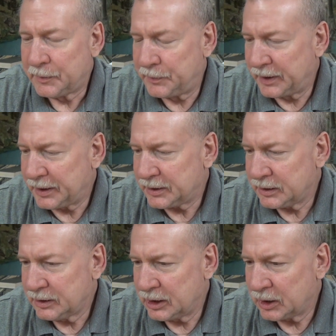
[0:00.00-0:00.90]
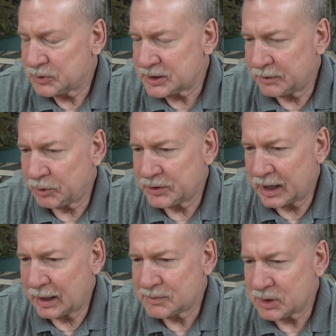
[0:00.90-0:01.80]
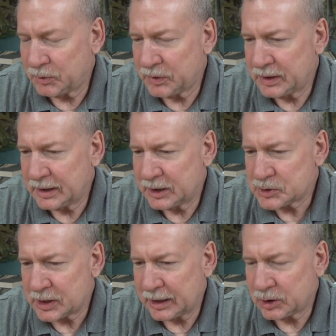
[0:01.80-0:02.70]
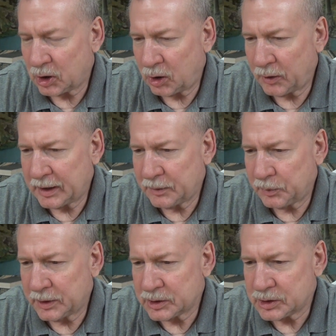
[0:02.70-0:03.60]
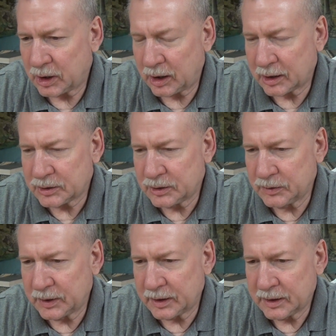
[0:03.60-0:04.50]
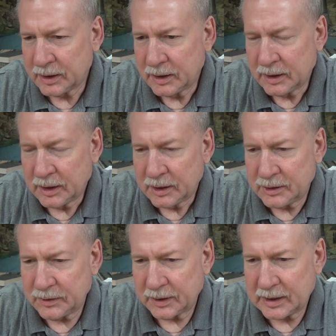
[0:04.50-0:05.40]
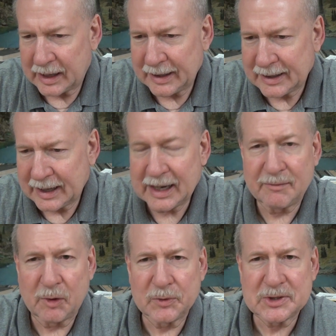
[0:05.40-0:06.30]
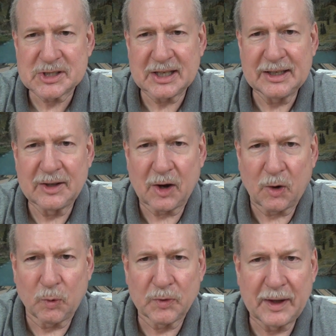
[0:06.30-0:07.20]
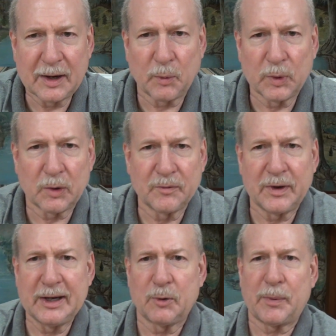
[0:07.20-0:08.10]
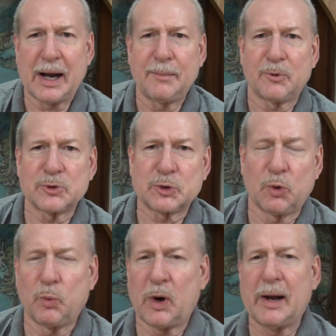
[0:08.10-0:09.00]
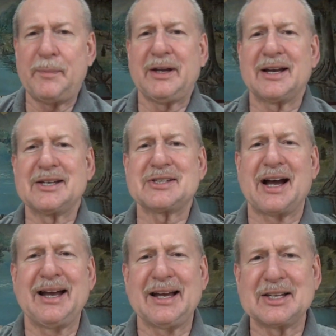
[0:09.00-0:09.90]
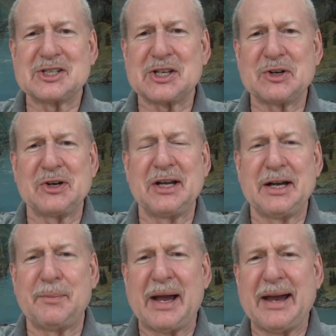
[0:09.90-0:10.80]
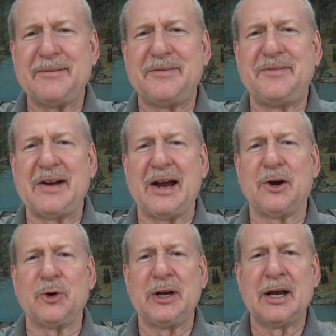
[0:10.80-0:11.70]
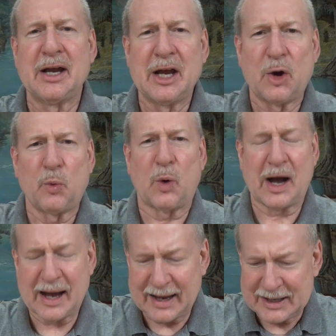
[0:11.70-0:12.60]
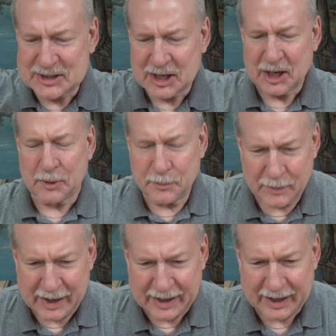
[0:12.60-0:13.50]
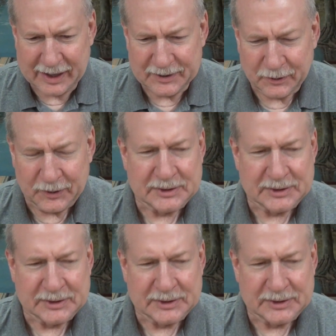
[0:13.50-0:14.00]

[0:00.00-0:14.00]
but you know, several times over the years, I'd call and I wanted to talk to the to the guy kind of oversee the whole thing at World Video Bible School. Why? Because I considered him a very wise man,